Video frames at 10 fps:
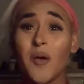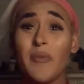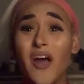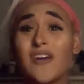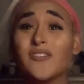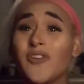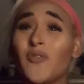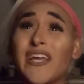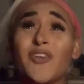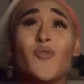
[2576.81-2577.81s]
But also know
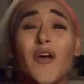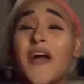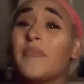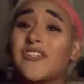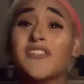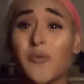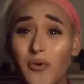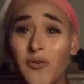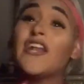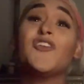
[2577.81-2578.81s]
that you are that bitch in that
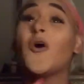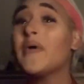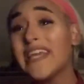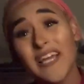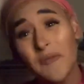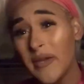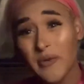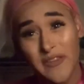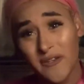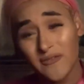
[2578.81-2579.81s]
room, and nobody can compete
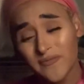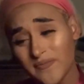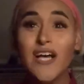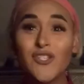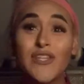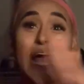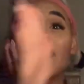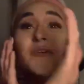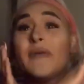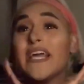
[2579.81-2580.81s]
with you. So now
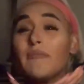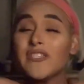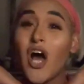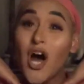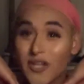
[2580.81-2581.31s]
that the makeup is all